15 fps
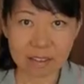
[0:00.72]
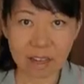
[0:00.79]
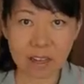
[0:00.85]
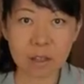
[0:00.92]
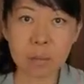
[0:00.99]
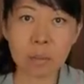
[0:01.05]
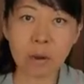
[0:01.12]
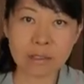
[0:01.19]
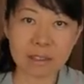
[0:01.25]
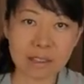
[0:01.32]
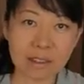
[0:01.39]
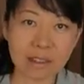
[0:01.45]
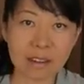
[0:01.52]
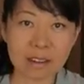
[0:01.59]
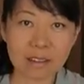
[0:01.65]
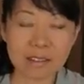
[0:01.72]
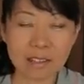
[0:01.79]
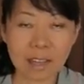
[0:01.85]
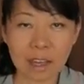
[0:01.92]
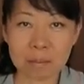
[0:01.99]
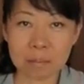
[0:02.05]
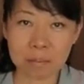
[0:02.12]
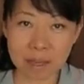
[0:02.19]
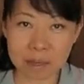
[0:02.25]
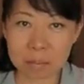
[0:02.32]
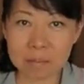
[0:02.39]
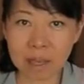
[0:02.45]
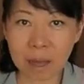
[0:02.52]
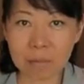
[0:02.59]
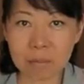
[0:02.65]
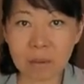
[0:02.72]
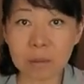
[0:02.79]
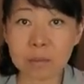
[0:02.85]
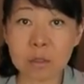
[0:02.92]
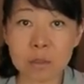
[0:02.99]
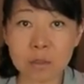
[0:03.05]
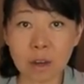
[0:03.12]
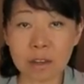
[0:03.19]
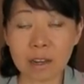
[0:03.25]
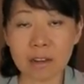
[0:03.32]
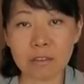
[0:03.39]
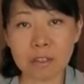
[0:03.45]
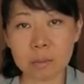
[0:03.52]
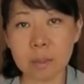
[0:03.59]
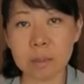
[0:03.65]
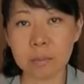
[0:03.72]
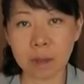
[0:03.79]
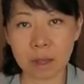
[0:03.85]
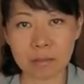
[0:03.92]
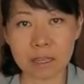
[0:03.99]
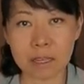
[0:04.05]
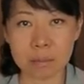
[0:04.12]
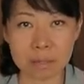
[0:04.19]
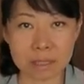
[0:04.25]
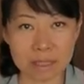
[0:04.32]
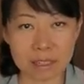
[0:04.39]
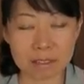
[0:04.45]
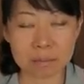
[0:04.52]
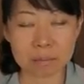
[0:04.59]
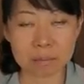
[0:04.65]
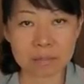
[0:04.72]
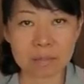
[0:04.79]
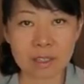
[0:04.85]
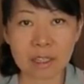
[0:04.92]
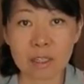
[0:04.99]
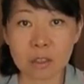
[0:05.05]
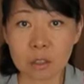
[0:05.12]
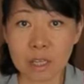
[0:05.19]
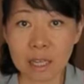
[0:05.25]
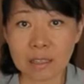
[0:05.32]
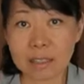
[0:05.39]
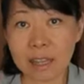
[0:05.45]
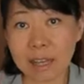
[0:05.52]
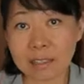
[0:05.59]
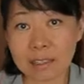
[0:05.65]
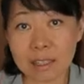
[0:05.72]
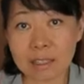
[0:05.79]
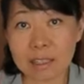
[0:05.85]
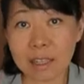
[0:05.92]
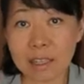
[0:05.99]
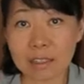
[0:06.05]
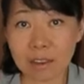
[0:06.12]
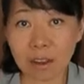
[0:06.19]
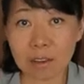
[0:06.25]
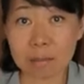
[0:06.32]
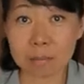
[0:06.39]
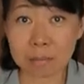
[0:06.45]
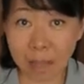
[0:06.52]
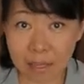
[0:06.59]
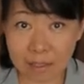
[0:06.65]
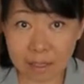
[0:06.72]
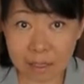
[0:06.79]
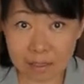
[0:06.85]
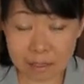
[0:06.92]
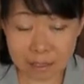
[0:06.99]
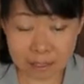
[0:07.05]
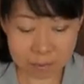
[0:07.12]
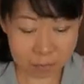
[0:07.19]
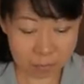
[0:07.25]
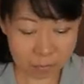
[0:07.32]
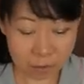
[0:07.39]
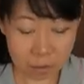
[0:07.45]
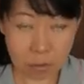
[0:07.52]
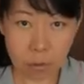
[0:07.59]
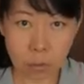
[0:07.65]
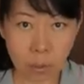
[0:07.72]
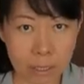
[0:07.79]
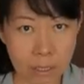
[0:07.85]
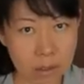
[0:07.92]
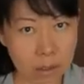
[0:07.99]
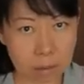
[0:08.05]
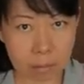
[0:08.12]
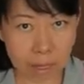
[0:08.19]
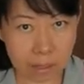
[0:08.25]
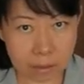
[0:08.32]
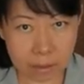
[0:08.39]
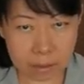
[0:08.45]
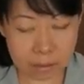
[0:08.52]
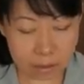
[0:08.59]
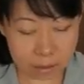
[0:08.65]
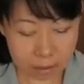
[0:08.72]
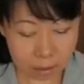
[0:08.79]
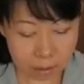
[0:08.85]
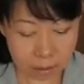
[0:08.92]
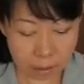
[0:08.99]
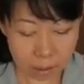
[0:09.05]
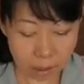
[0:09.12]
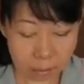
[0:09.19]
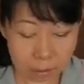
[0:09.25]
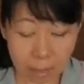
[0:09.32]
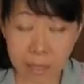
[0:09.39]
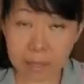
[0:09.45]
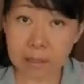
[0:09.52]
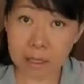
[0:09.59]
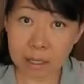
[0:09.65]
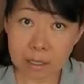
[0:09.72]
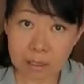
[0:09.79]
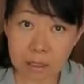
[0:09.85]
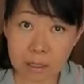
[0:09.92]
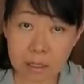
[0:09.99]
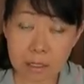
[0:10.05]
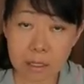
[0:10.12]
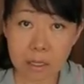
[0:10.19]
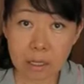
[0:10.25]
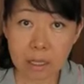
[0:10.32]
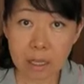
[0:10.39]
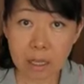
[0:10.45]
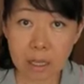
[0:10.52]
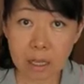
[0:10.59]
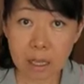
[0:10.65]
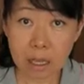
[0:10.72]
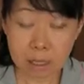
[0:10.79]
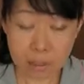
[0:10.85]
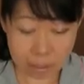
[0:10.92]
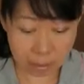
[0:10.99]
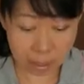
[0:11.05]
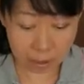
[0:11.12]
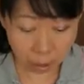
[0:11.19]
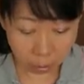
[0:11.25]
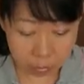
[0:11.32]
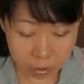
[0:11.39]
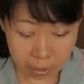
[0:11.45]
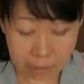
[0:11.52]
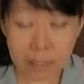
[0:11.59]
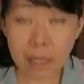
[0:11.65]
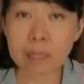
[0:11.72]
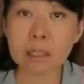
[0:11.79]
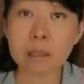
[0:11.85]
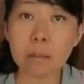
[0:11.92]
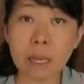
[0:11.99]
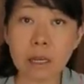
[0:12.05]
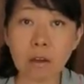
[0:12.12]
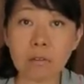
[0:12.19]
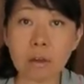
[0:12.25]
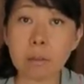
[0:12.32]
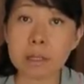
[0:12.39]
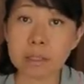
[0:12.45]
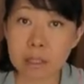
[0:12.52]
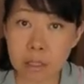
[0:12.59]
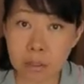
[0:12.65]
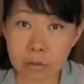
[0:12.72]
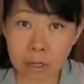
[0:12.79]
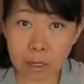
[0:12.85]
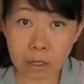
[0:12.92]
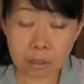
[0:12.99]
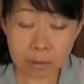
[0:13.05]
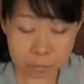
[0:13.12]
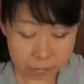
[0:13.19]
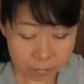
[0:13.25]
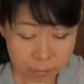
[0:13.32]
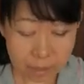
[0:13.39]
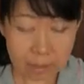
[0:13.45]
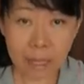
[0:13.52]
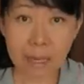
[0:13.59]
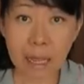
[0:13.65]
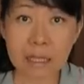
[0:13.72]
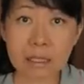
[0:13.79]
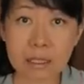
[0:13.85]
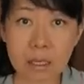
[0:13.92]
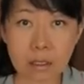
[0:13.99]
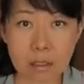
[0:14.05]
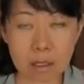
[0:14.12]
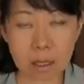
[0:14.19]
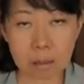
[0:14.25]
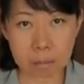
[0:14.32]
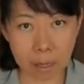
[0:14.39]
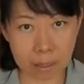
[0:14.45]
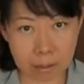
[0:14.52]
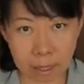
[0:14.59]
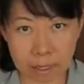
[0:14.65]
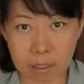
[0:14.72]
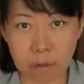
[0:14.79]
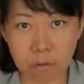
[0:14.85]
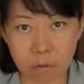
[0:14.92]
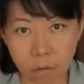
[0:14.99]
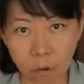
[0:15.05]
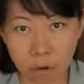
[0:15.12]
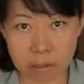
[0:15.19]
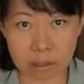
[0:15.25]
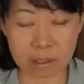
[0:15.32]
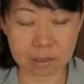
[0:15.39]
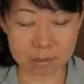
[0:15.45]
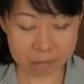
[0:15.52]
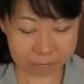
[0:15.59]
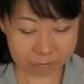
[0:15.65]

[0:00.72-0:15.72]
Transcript: Hello boys and girls, I'm Madam Yap from New Dawn Enrichment Private Limited. Today's lesson is on magnets. So what is a magnet? A magnet is an object that is made of a material that exerts a magnetic force.